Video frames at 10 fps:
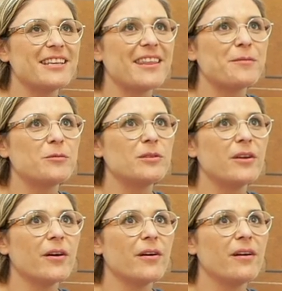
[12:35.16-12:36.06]
year that would
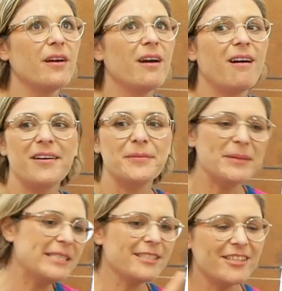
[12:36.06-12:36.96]
go, oh,
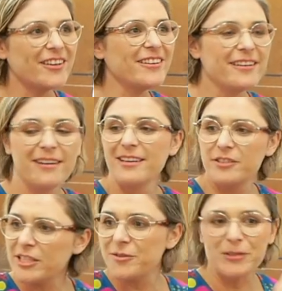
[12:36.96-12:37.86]
Miss,
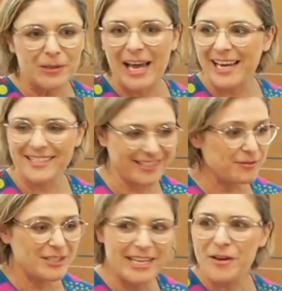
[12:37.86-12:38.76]
she's a real artist.
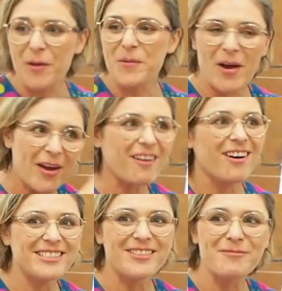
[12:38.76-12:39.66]
Have you seen her work?
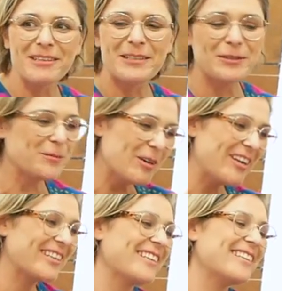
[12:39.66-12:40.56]
Oh, she's got really good work.